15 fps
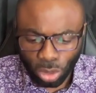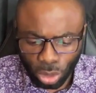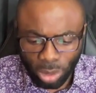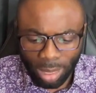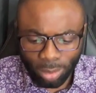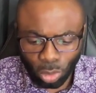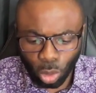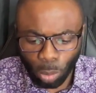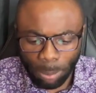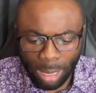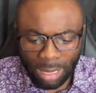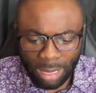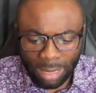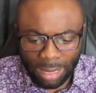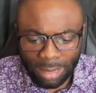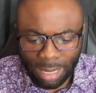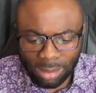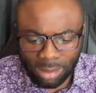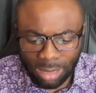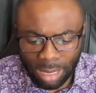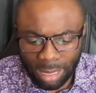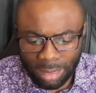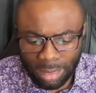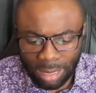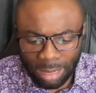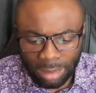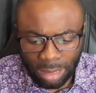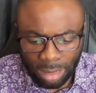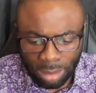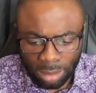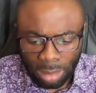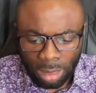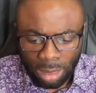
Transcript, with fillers: Jato palagada sahadian de.